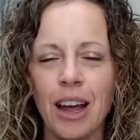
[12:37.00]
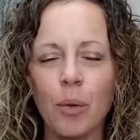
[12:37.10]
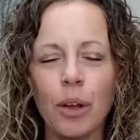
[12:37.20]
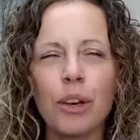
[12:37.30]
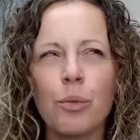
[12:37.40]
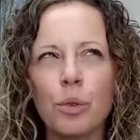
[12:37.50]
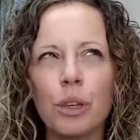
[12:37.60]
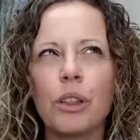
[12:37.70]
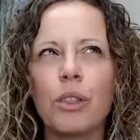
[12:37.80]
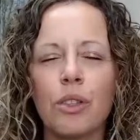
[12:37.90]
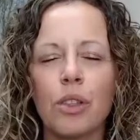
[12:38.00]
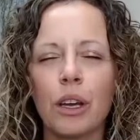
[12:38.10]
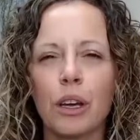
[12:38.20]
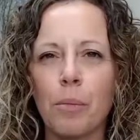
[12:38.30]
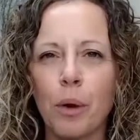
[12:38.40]
I want you to really
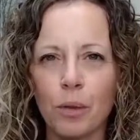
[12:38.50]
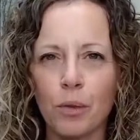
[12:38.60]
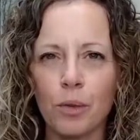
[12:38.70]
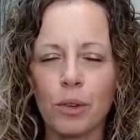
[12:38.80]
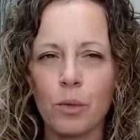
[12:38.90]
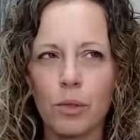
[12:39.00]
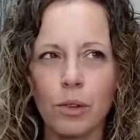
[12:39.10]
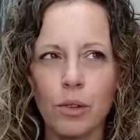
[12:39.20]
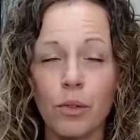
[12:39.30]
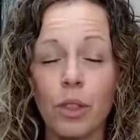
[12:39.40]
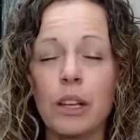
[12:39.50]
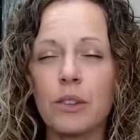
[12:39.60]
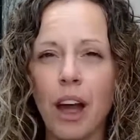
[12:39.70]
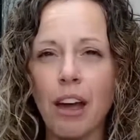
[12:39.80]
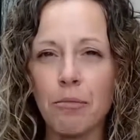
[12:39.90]
think about these
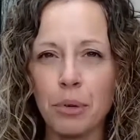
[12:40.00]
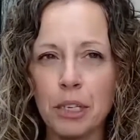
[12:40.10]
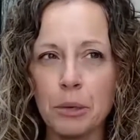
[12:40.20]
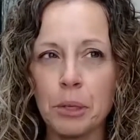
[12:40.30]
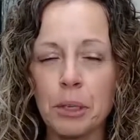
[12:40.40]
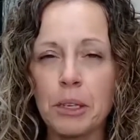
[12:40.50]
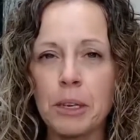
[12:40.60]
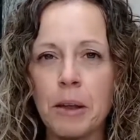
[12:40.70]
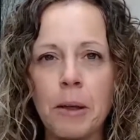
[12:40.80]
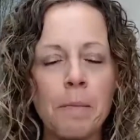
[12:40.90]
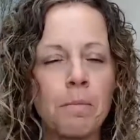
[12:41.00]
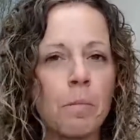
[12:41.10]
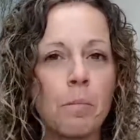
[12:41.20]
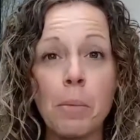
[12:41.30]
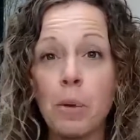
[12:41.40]
five principles
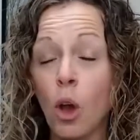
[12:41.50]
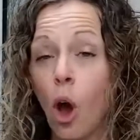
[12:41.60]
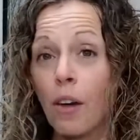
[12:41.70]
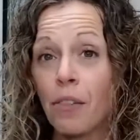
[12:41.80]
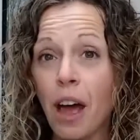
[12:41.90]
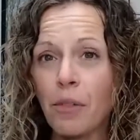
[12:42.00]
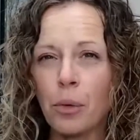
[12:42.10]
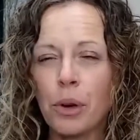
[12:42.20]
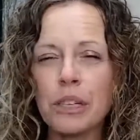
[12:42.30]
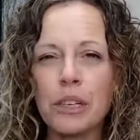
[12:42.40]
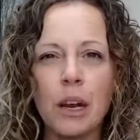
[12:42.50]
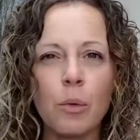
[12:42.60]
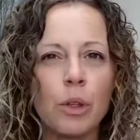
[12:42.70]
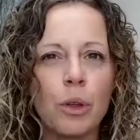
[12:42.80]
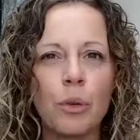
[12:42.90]
Maybe all five will resonate
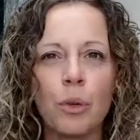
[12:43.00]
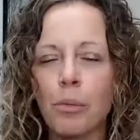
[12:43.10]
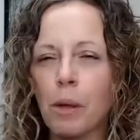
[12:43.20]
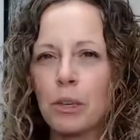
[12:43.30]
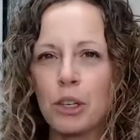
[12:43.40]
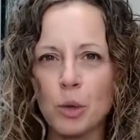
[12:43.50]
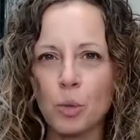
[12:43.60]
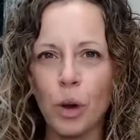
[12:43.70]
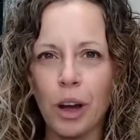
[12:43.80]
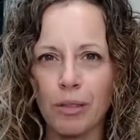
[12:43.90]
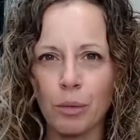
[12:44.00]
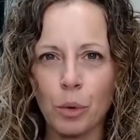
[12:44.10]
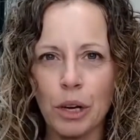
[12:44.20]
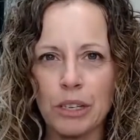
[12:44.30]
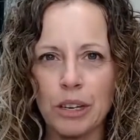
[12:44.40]
with you, or maybe just one will
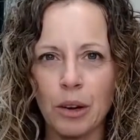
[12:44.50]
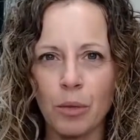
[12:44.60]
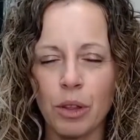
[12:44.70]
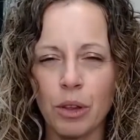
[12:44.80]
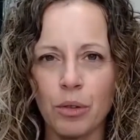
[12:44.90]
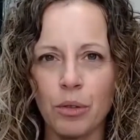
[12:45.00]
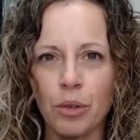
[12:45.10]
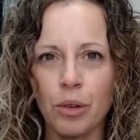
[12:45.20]
resonate with you.